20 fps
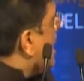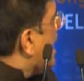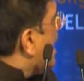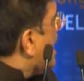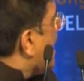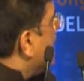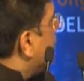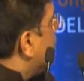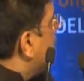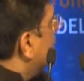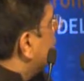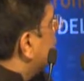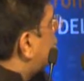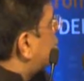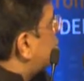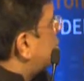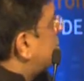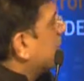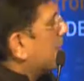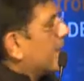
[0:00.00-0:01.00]
I
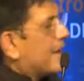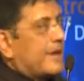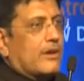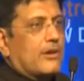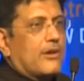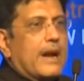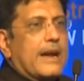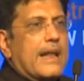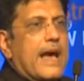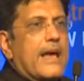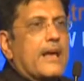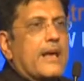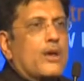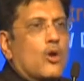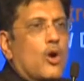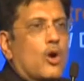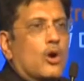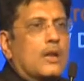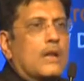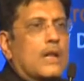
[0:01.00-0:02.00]
wish the CREDAI
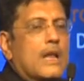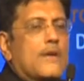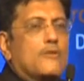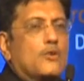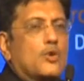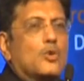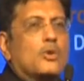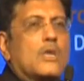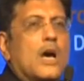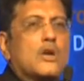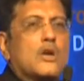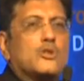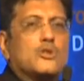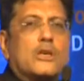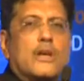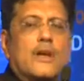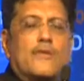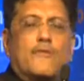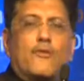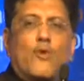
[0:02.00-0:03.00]
Conclave
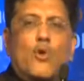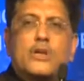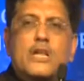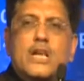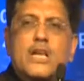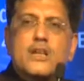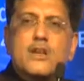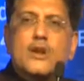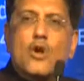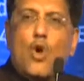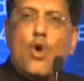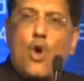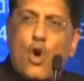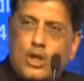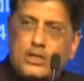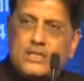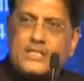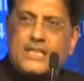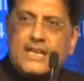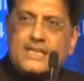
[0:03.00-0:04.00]
2014
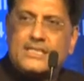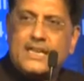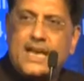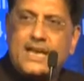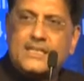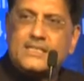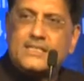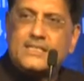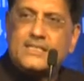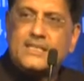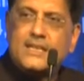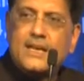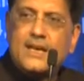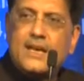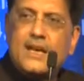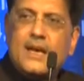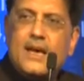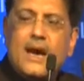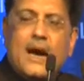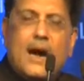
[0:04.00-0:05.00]
all success.
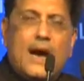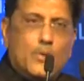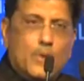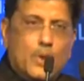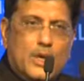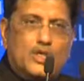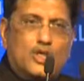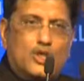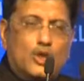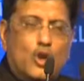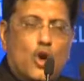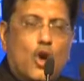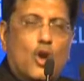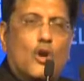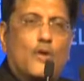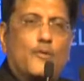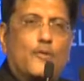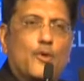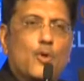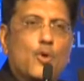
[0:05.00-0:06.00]
I wish all
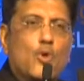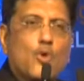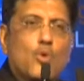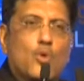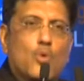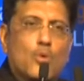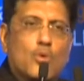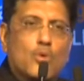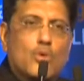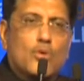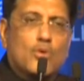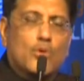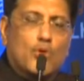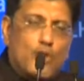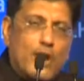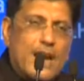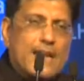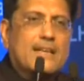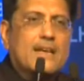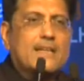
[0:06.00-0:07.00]
of you
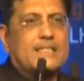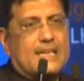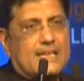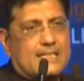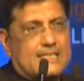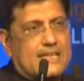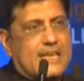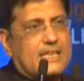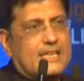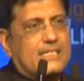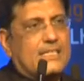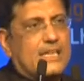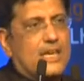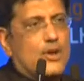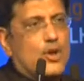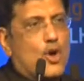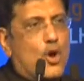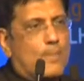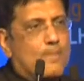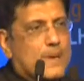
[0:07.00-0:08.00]
greater success in
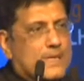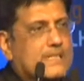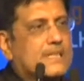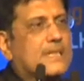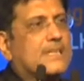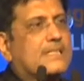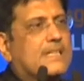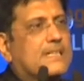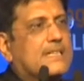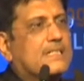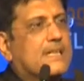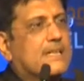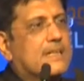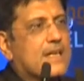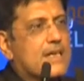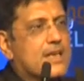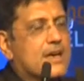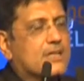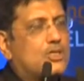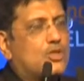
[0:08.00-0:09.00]
your businesses in the
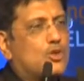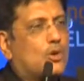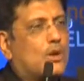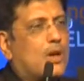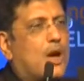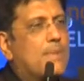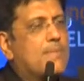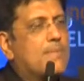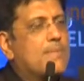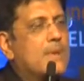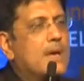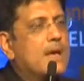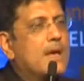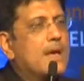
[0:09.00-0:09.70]
years to come.